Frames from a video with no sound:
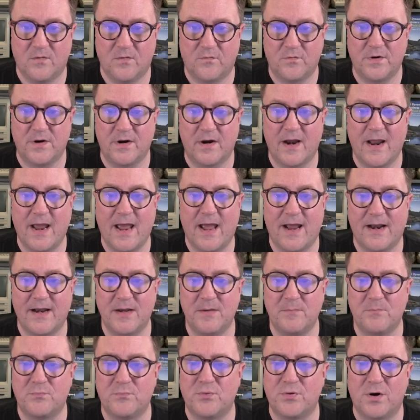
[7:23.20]
We're
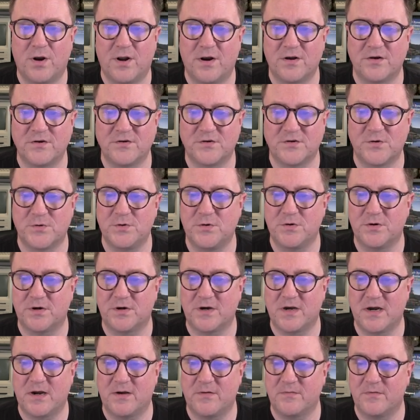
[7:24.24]
adding products to your
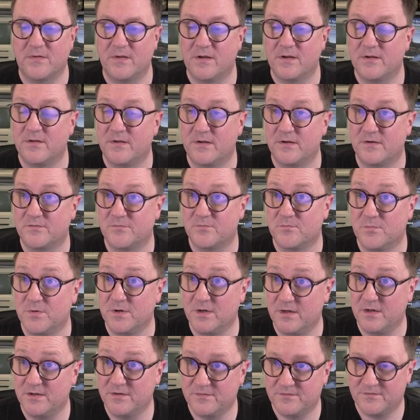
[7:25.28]
account. This
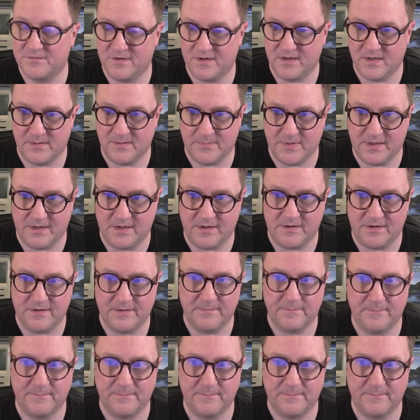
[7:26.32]
will take a minute.